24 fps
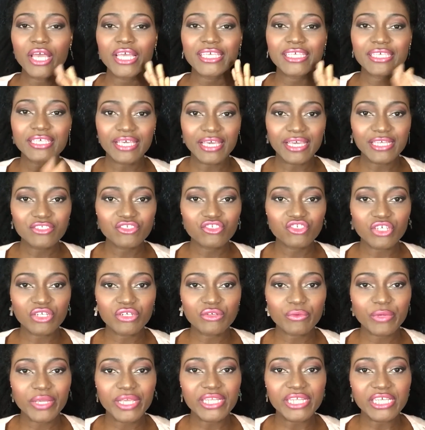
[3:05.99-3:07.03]
can
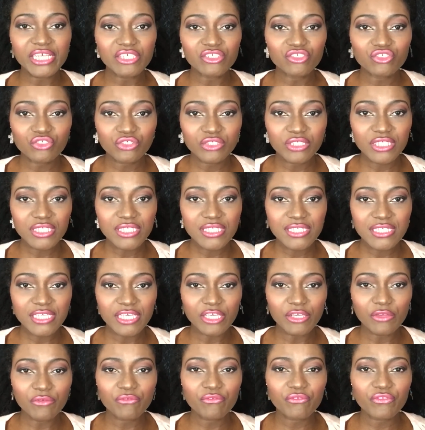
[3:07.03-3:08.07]
generate interest
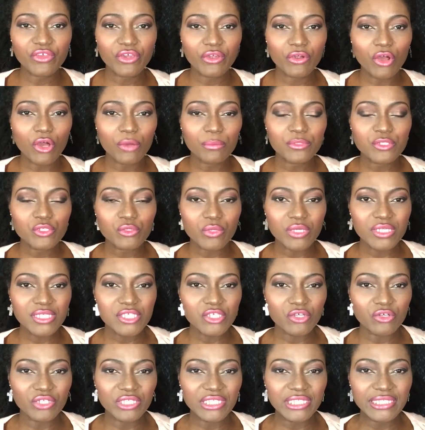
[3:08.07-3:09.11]
if they're up to a
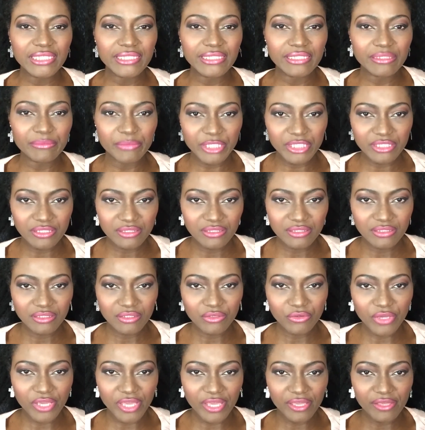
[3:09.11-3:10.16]
certain limit
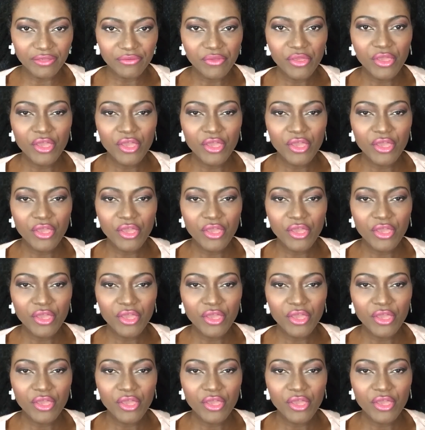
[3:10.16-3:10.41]
okay